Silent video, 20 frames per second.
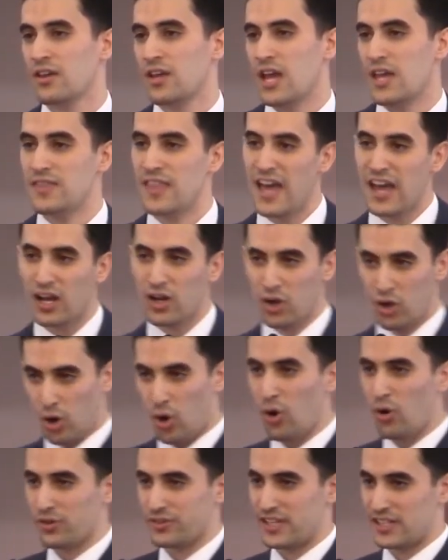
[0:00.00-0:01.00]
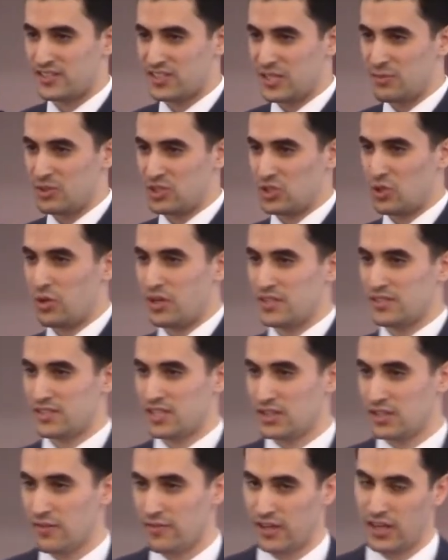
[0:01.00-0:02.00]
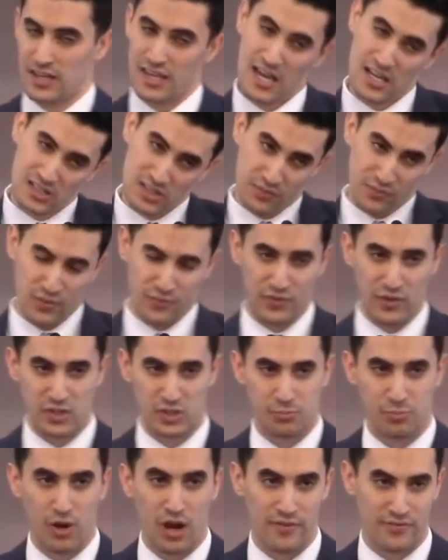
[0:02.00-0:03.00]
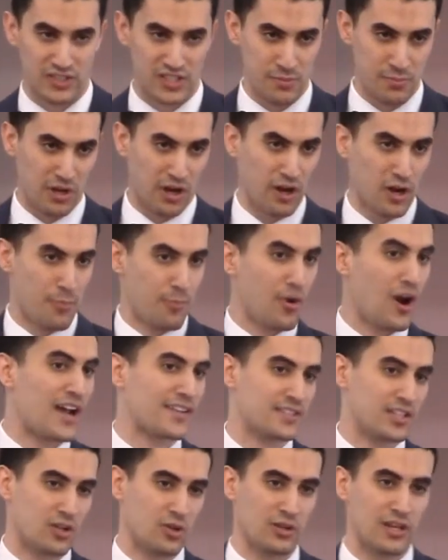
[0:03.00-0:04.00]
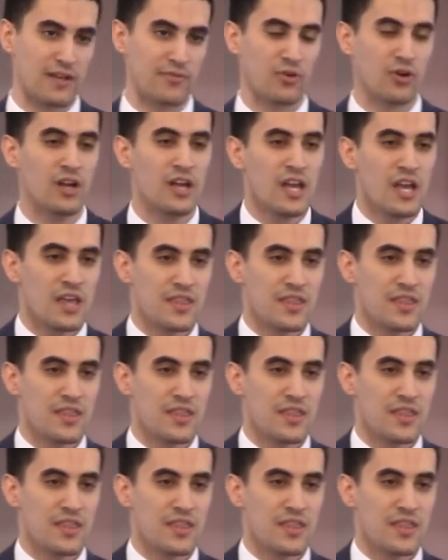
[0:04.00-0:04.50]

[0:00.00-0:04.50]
And that colt that seems so insignificant, yes, it fulfills prophecy, but on a practical level,